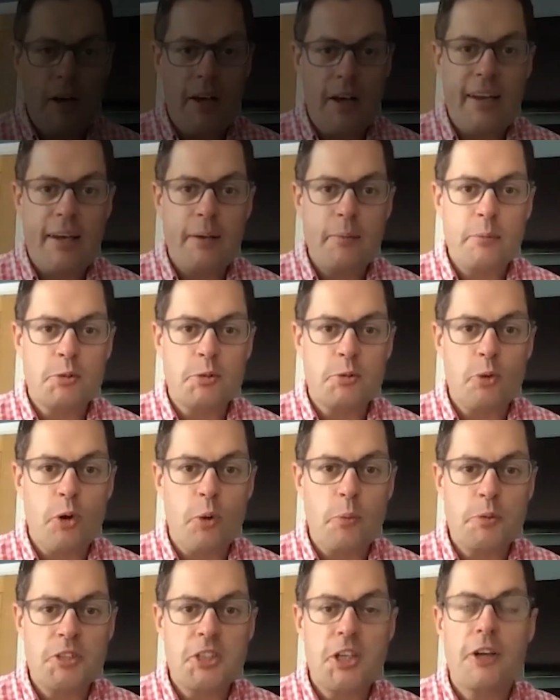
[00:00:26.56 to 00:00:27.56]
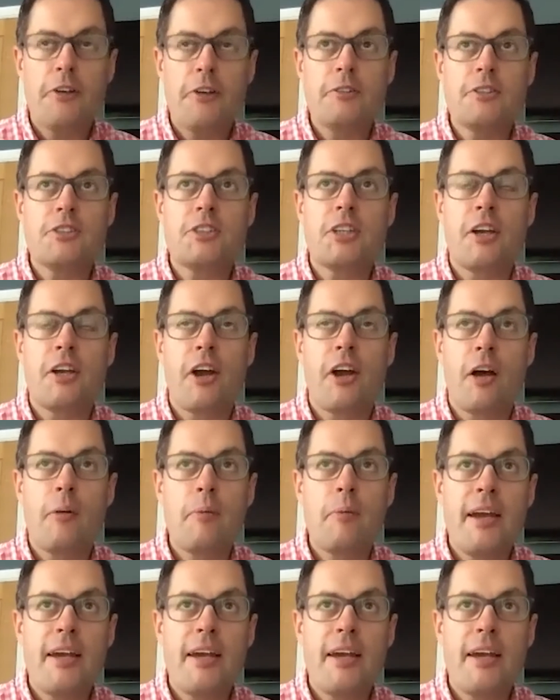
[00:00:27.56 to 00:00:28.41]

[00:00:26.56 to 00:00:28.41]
my name's Rob Jones, and I'm